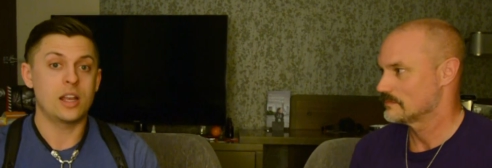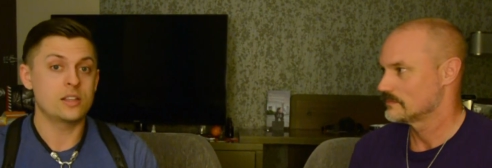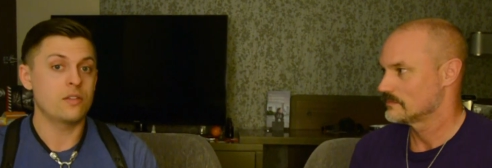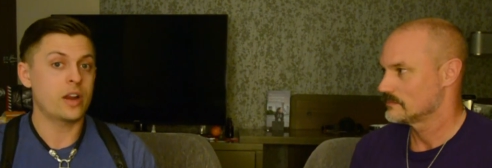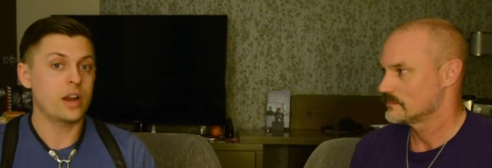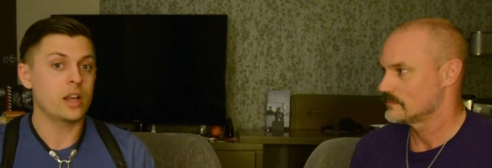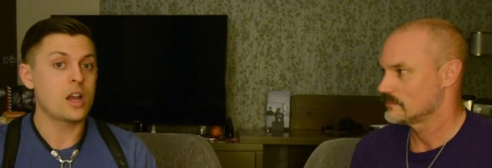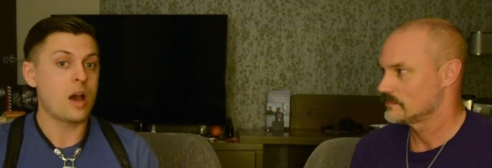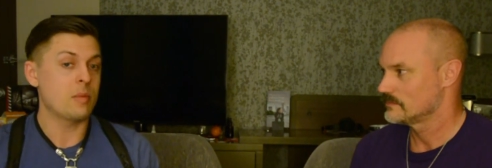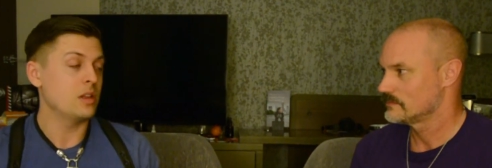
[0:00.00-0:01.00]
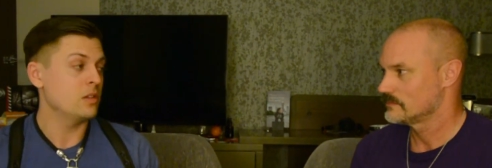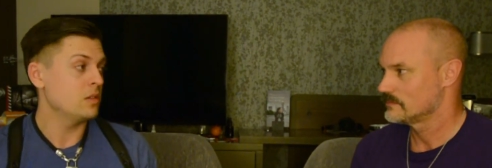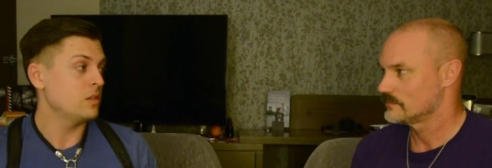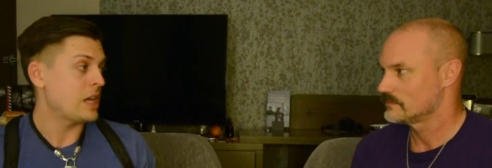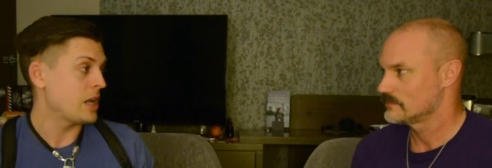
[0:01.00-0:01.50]
Speaker 1: is a very common
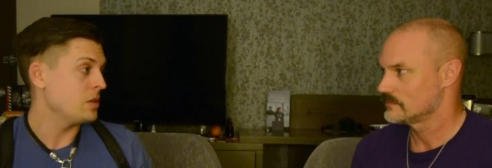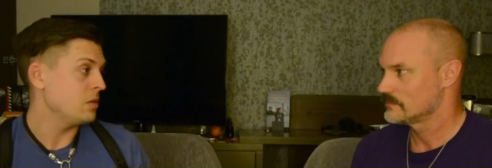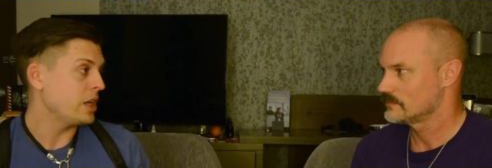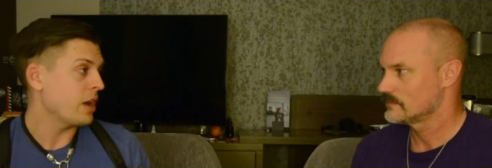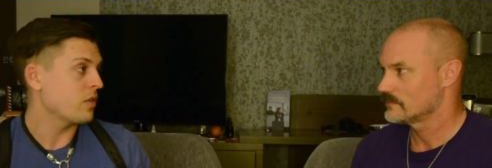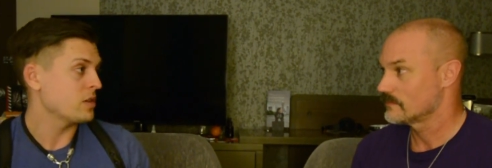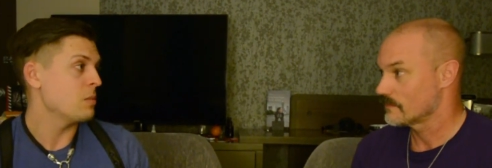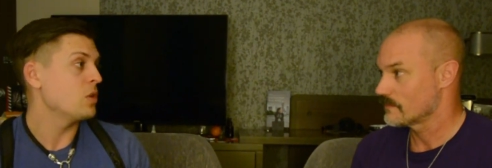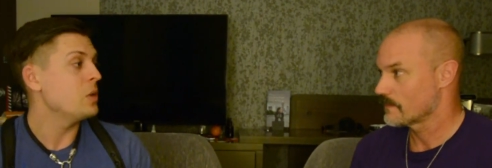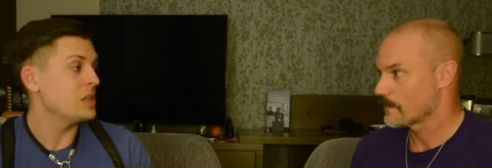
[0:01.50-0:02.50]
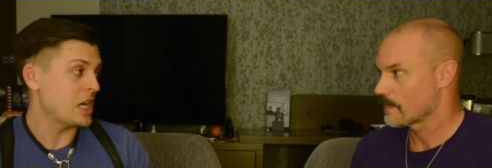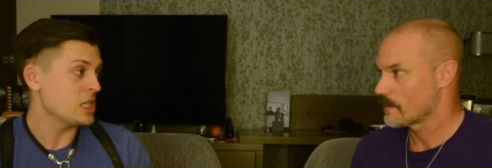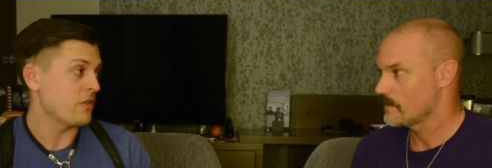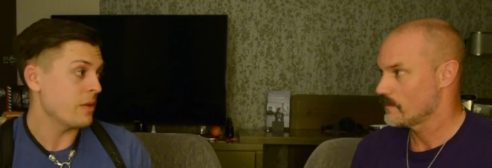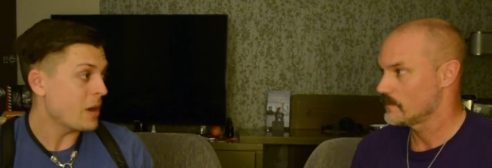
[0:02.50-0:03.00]
tattoo to get for someone who is
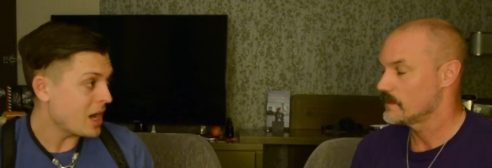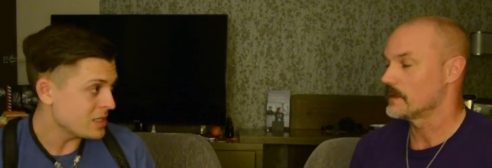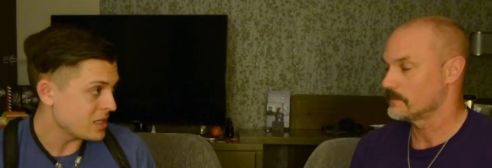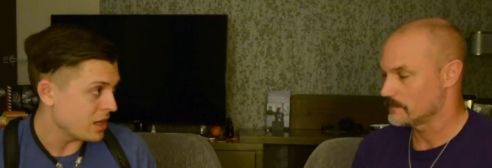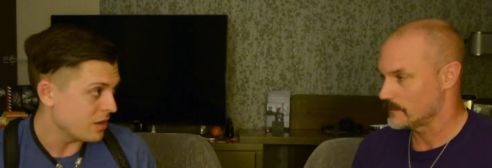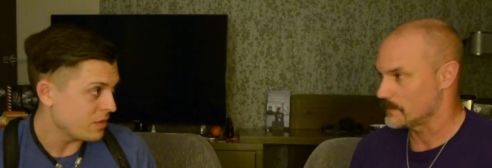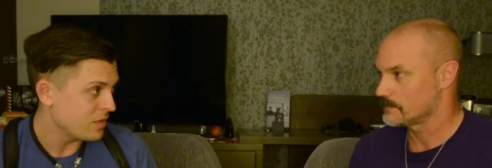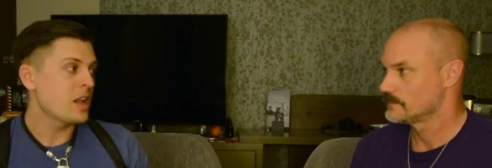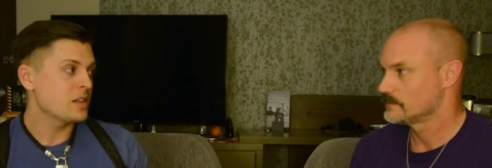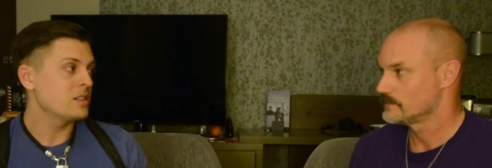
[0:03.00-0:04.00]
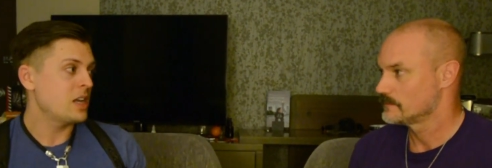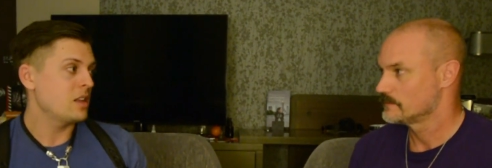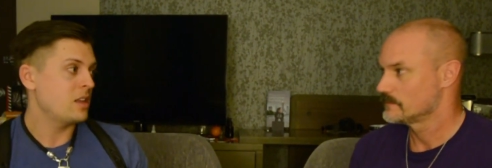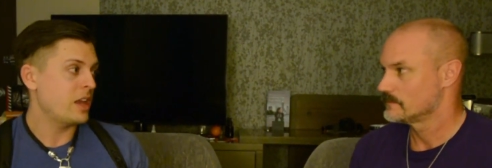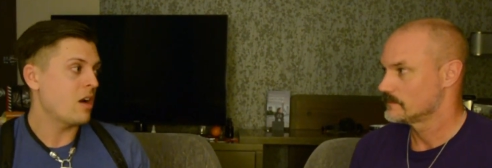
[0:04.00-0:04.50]
H I V positive. Not to say
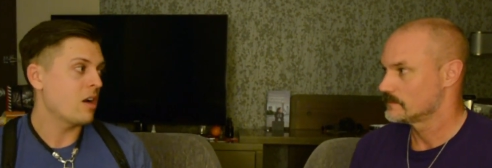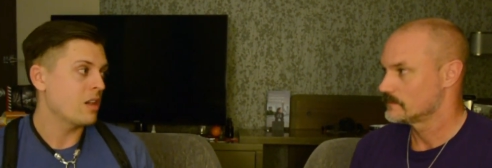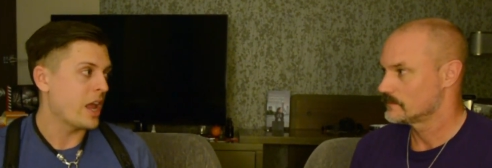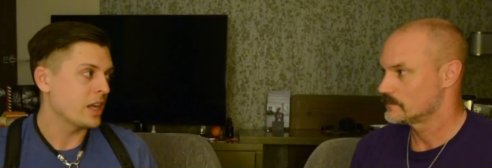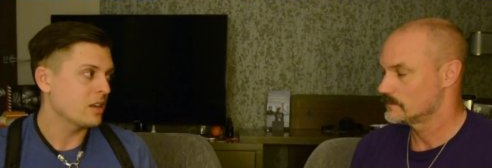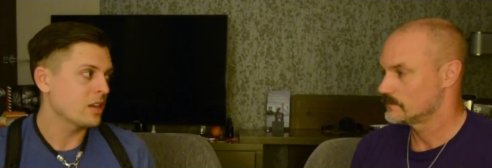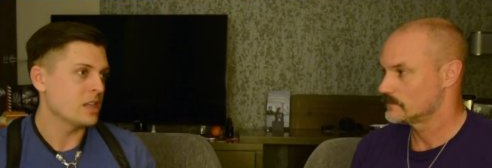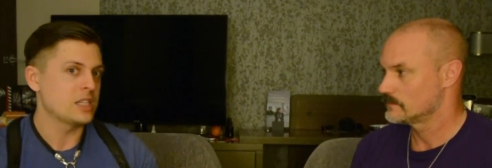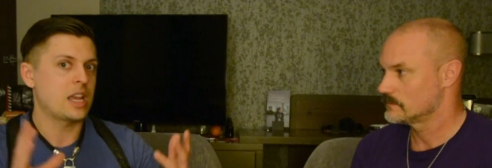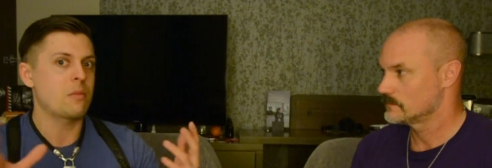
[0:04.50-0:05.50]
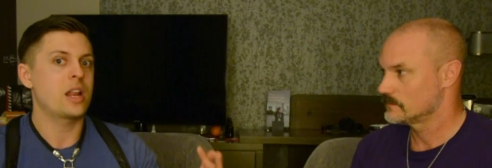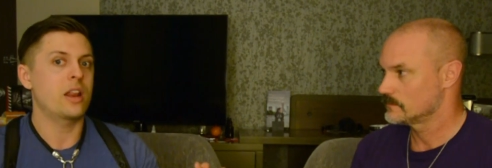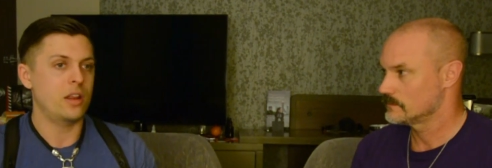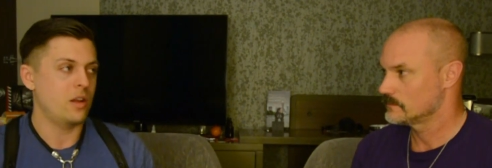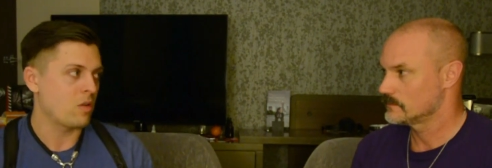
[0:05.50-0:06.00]
that they are, like,
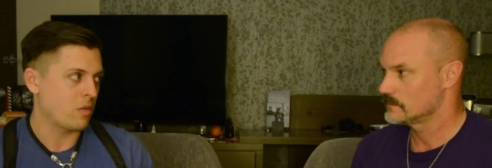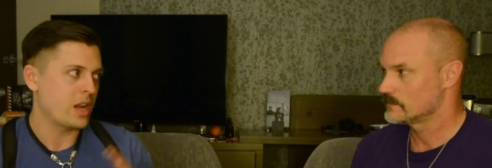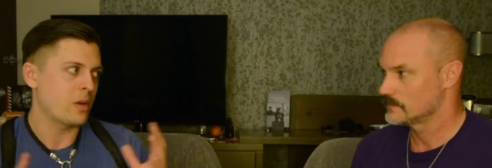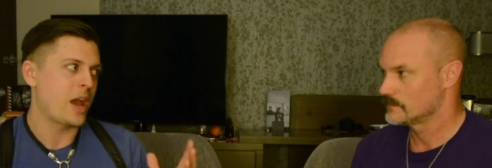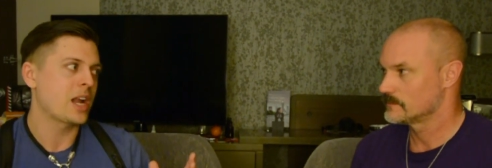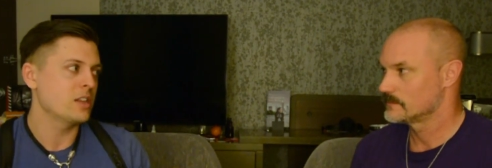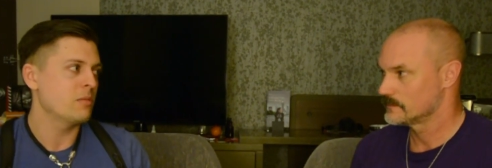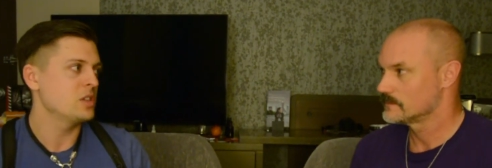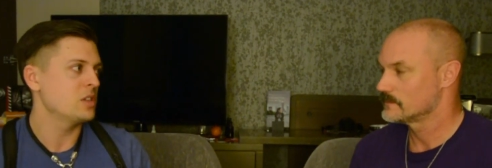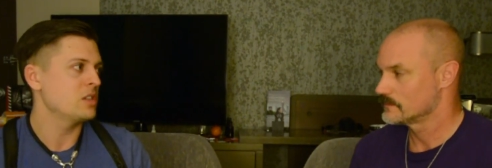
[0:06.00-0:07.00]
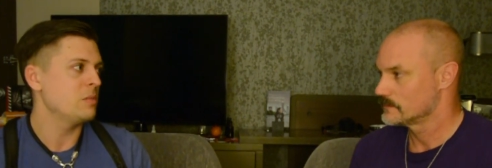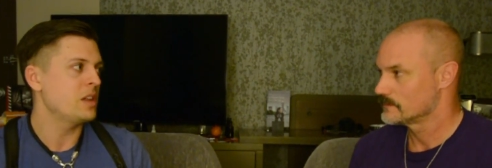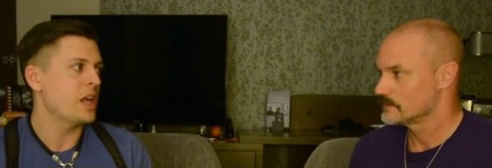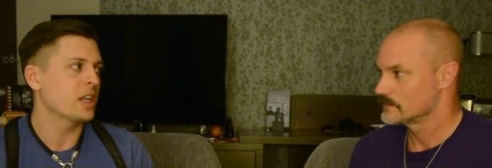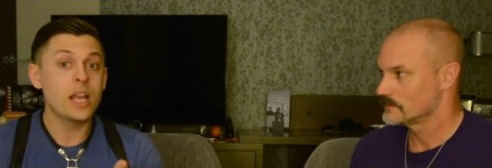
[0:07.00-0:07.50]
contaminated or radioactive, but just to
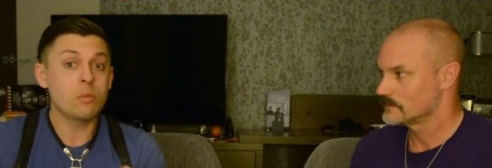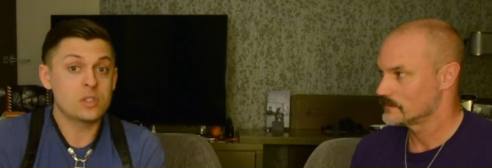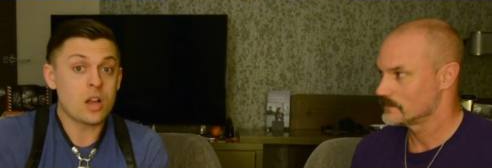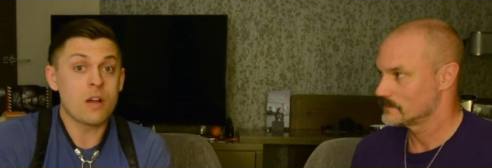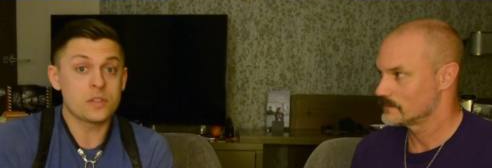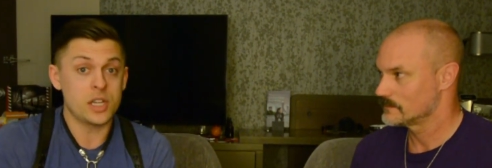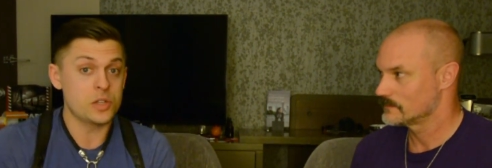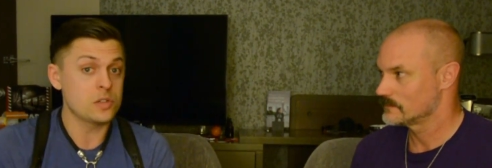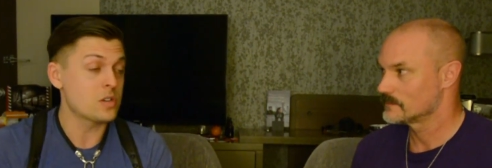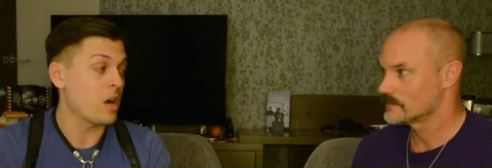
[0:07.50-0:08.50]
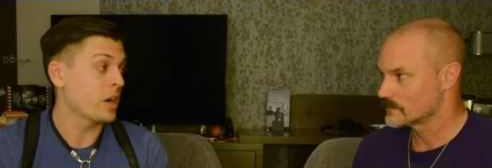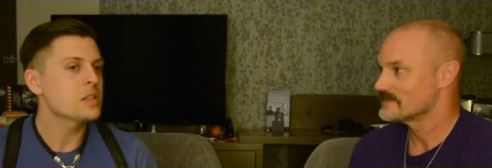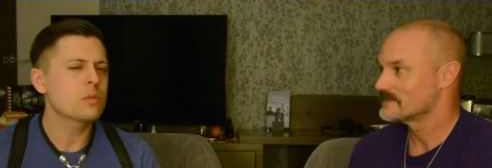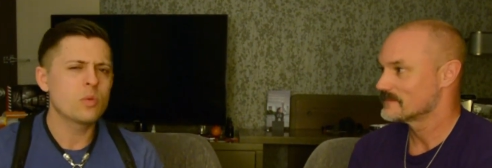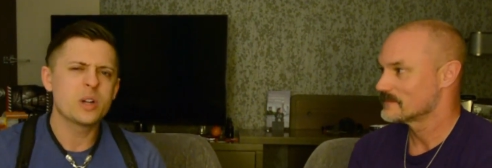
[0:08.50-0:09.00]
be like, it was a conversation starter. I
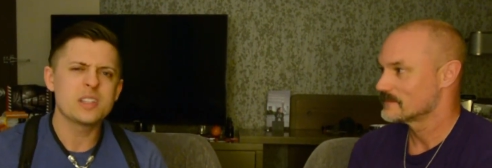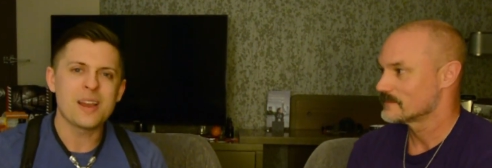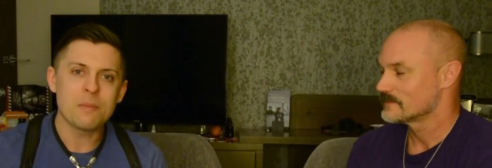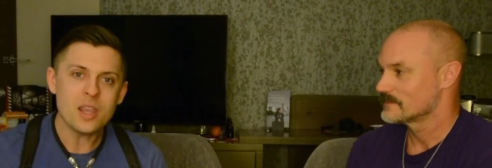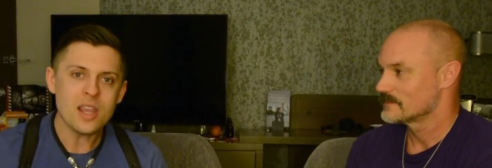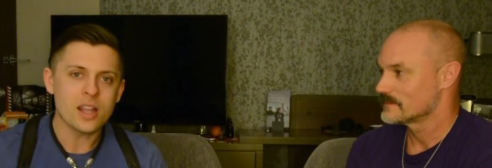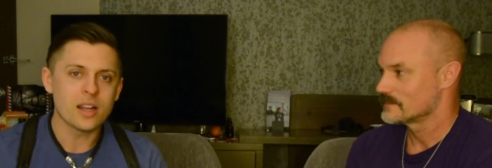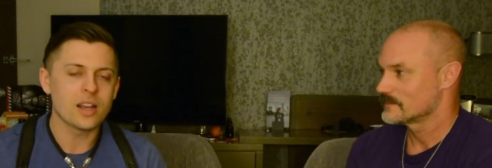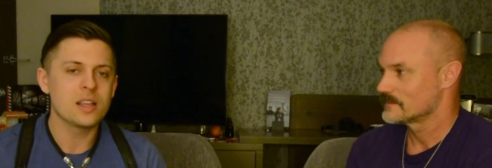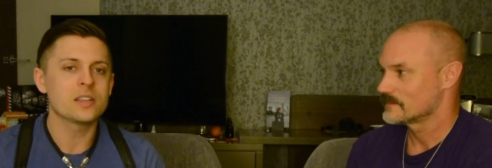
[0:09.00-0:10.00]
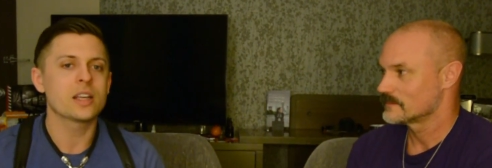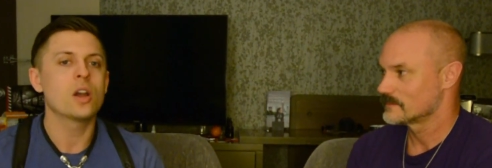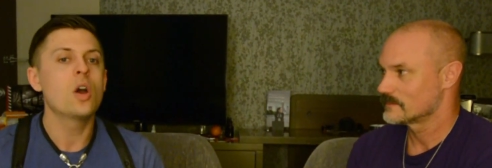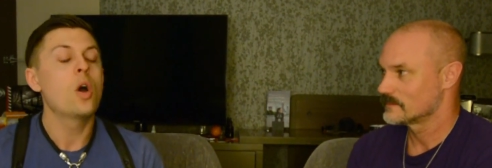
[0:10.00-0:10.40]
was like, well, what does that mean? And he's like,